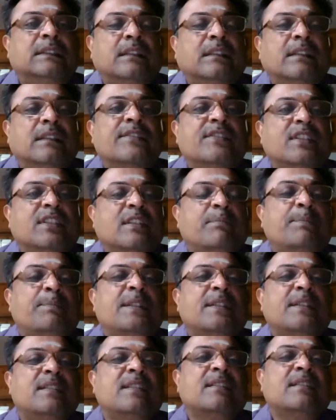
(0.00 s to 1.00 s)
In
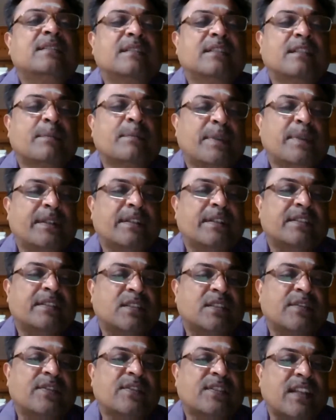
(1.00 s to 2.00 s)
GP Singh's
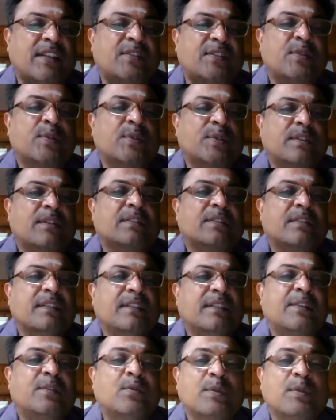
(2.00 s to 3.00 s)
interpretation of statute,
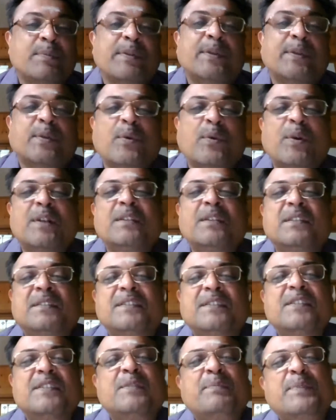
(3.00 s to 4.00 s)
it would be told that
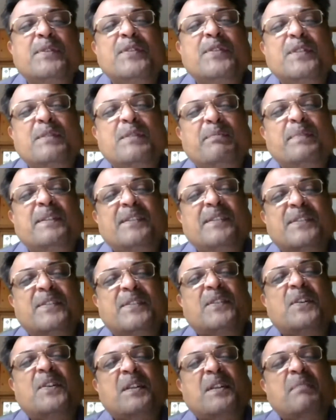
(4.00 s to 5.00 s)
this principle is
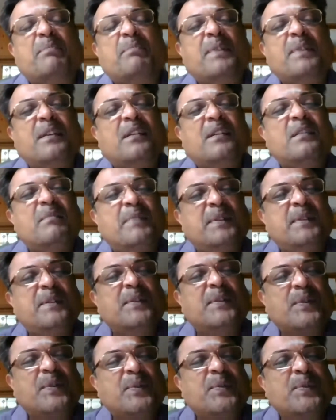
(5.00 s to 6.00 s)
not applicable
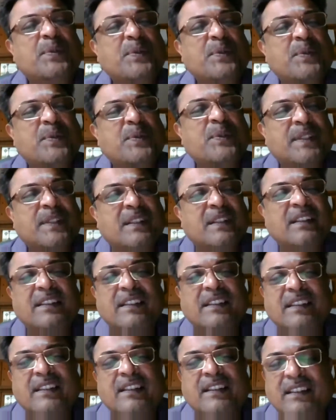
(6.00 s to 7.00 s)
to
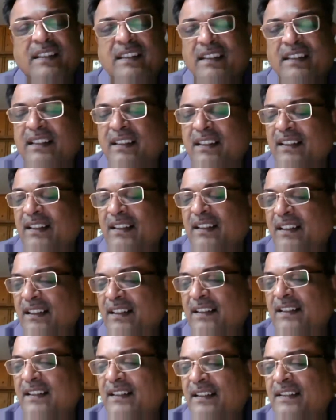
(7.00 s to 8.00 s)
the
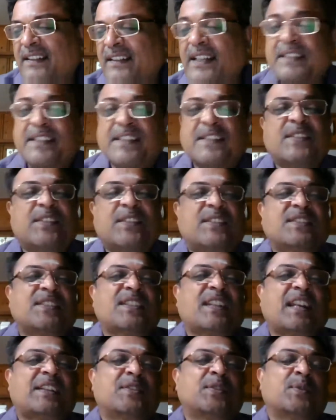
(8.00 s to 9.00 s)
latest
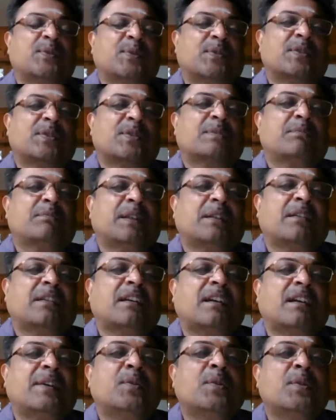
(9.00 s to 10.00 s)
statutes, but
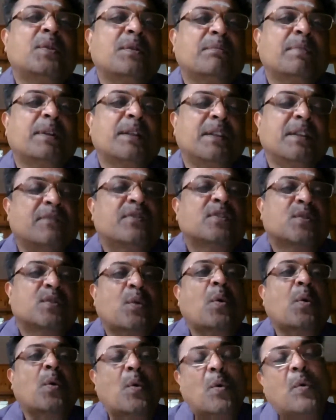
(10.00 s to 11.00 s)
I don't believe
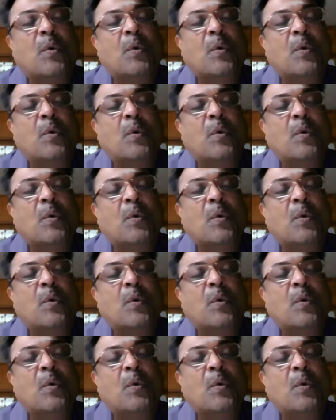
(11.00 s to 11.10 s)
so.